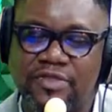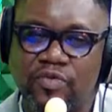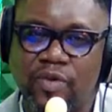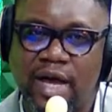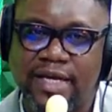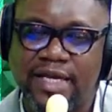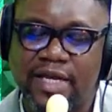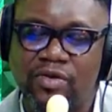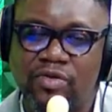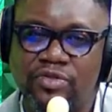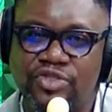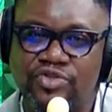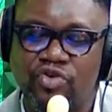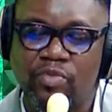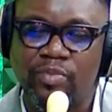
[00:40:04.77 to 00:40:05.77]
why they're not
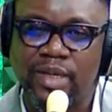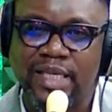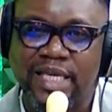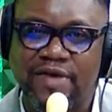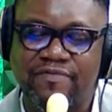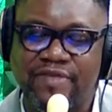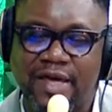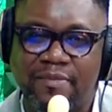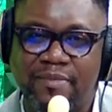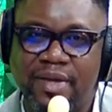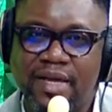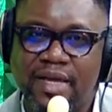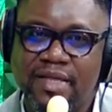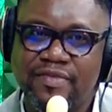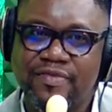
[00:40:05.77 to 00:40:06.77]
strong. But give them
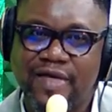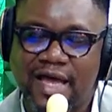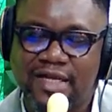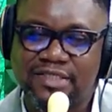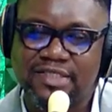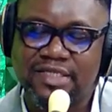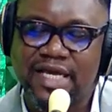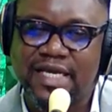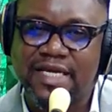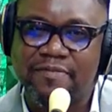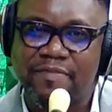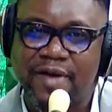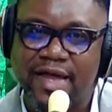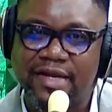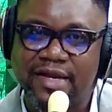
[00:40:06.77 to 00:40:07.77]
that
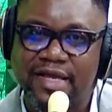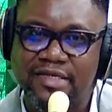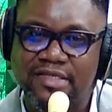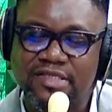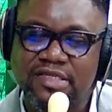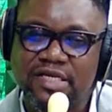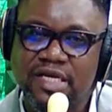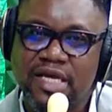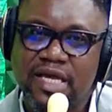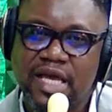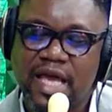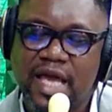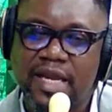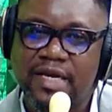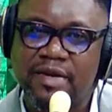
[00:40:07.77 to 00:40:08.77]
independence
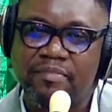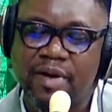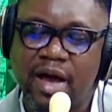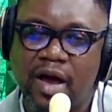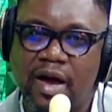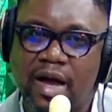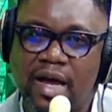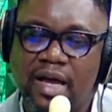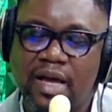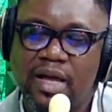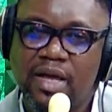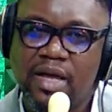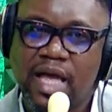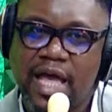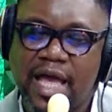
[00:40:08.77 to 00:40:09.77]
and the power,
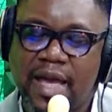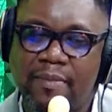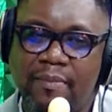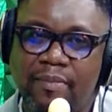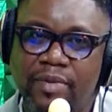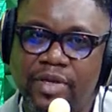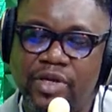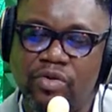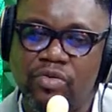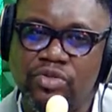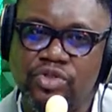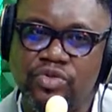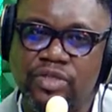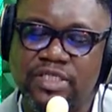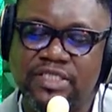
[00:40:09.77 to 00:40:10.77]
you know,
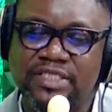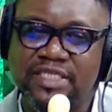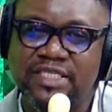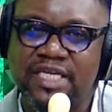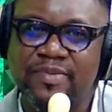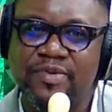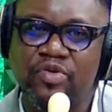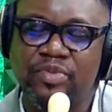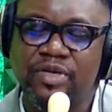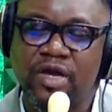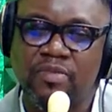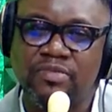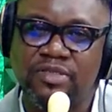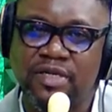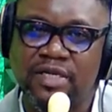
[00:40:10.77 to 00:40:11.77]
to determine who
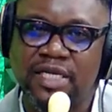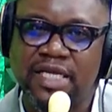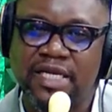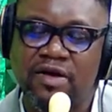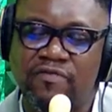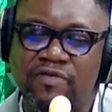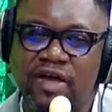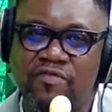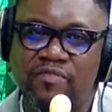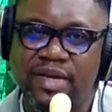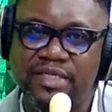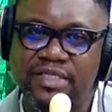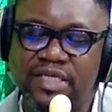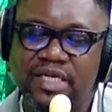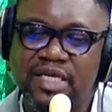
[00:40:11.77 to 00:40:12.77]
becomes a leader of
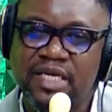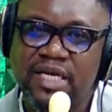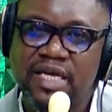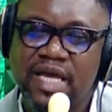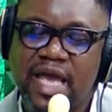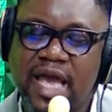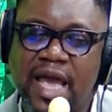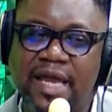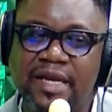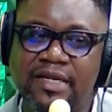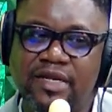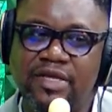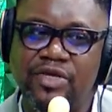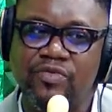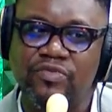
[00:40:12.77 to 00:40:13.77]
government, and
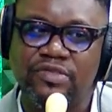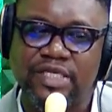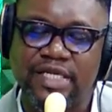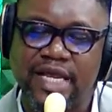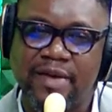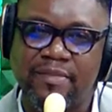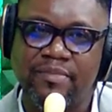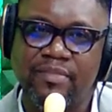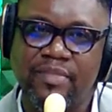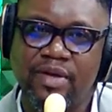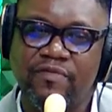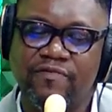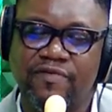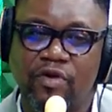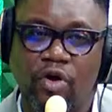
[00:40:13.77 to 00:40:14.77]
you see them
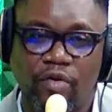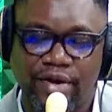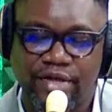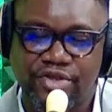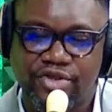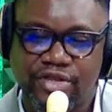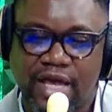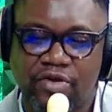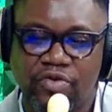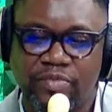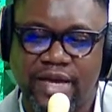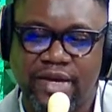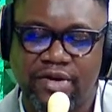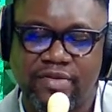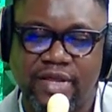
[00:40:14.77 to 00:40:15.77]
flourish. That could be
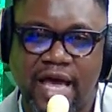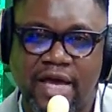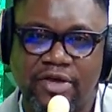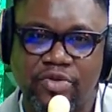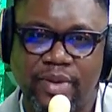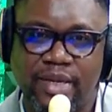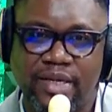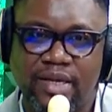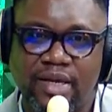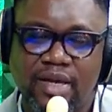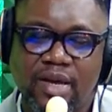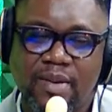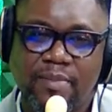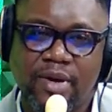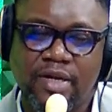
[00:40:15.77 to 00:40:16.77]
another argument.
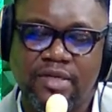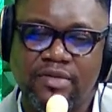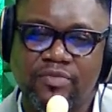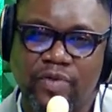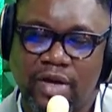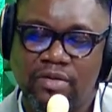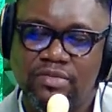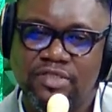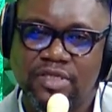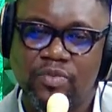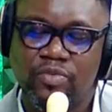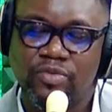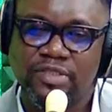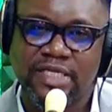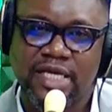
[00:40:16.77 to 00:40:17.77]
But, well, some
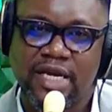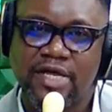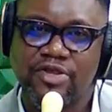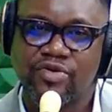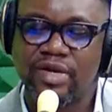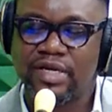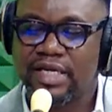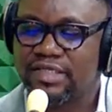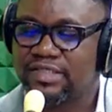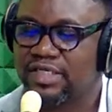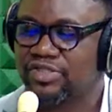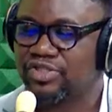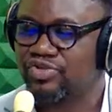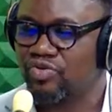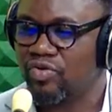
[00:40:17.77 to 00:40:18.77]
will say Nigeria needs a
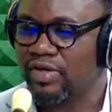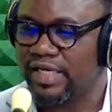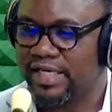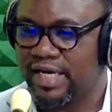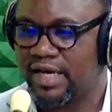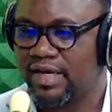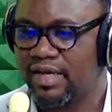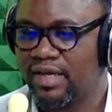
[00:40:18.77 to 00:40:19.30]
strong leader,